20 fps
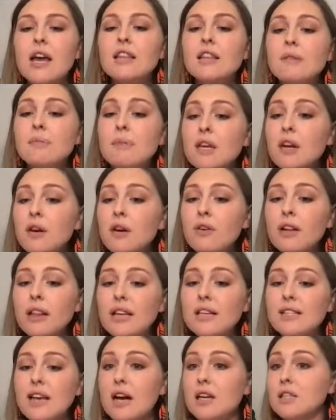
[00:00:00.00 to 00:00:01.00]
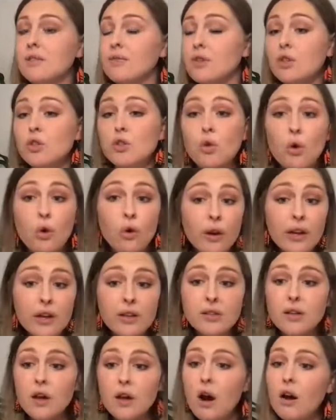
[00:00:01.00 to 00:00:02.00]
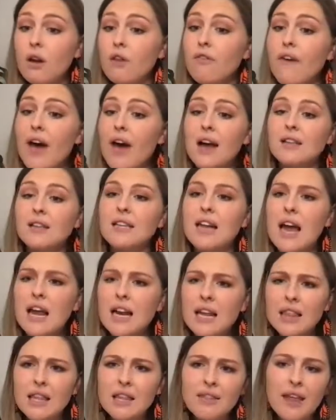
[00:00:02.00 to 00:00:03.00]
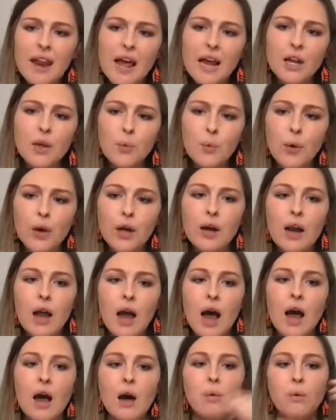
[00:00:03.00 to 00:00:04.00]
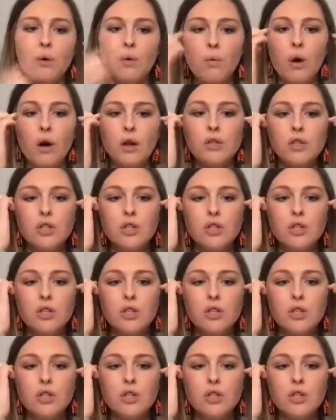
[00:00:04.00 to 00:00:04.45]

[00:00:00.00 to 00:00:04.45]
The media release asked for stories, artifacts, and anything that anyone would want to